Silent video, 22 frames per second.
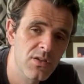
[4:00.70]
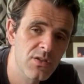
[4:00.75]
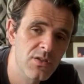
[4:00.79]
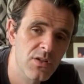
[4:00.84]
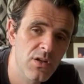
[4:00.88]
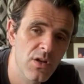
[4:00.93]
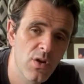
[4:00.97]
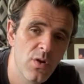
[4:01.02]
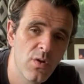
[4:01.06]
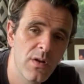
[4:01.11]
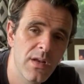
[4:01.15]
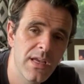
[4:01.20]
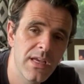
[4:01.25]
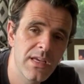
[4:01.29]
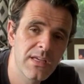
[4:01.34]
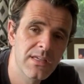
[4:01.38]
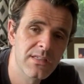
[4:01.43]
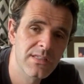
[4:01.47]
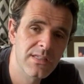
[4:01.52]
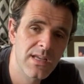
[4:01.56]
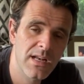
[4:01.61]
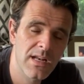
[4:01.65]
slowly,
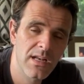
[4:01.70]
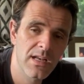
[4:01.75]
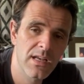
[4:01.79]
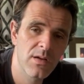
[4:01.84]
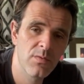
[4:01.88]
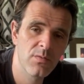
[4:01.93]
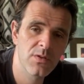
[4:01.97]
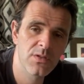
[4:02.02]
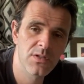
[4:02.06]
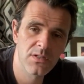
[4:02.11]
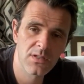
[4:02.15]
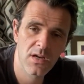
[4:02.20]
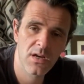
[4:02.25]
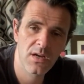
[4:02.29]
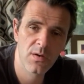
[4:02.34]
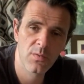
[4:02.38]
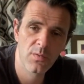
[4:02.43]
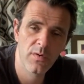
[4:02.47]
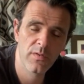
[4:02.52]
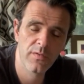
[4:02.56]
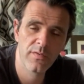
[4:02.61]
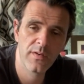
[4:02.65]
steadily, which is kind of
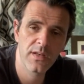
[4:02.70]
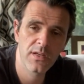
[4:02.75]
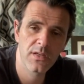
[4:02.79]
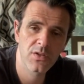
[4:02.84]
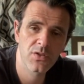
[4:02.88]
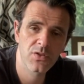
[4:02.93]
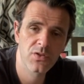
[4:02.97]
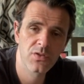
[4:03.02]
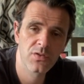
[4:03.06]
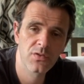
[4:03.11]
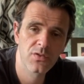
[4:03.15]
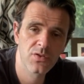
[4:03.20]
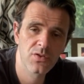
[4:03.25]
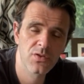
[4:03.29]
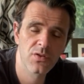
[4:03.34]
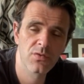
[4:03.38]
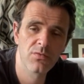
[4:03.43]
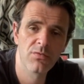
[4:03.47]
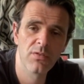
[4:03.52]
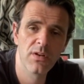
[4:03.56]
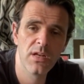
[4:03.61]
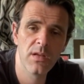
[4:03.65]
what fitness should
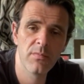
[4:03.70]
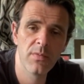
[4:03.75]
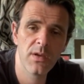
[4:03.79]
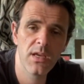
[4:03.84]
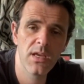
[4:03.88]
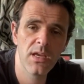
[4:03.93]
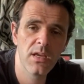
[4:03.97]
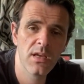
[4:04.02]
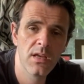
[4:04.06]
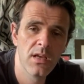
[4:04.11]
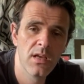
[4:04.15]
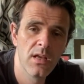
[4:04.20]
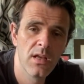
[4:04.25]
really be,